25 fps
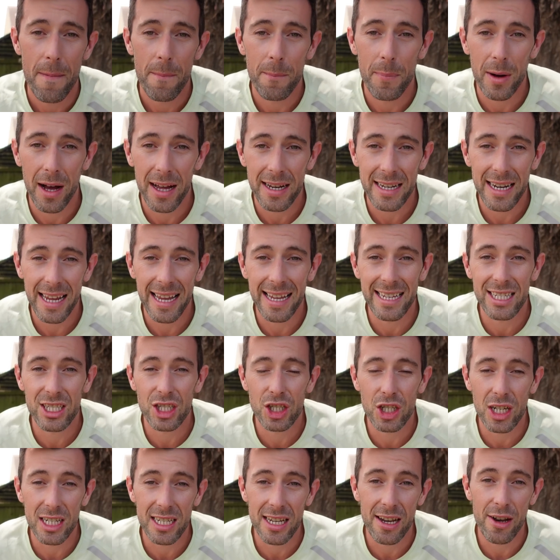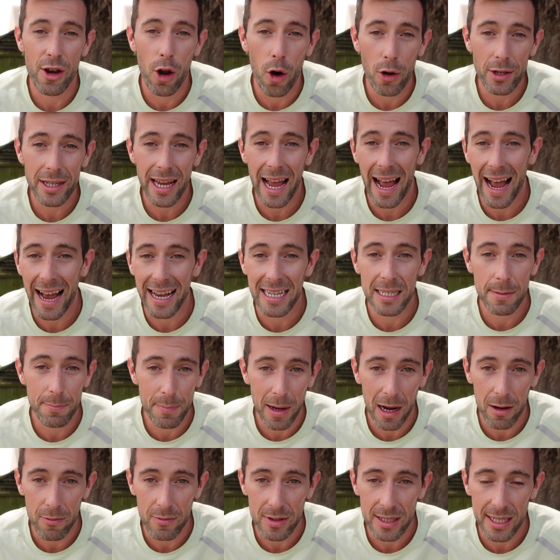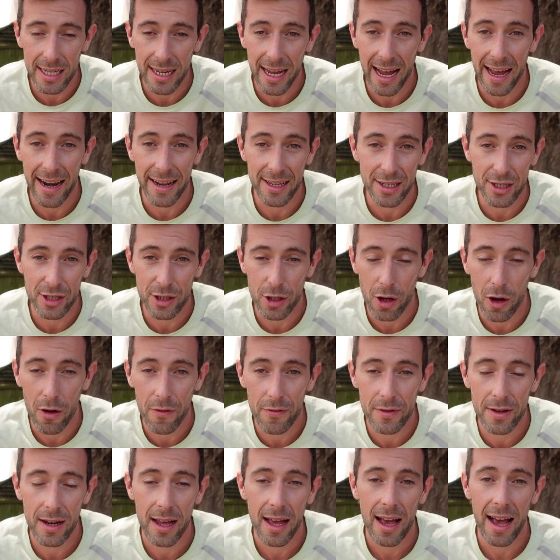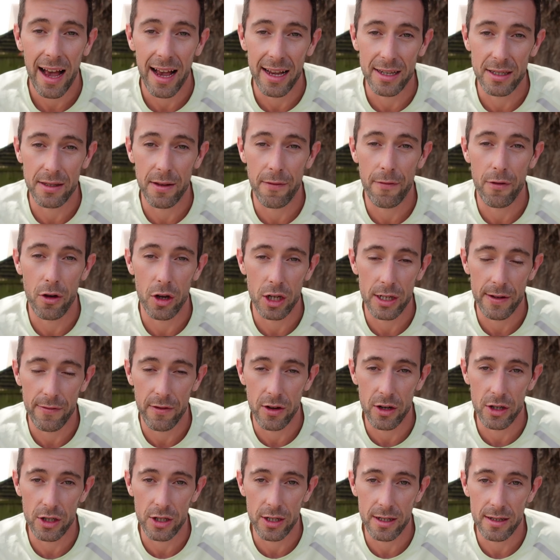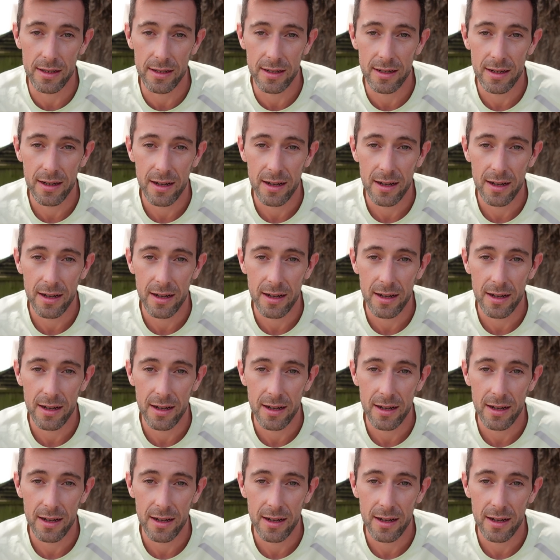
But it's just not as bouncy and as soft as the first version.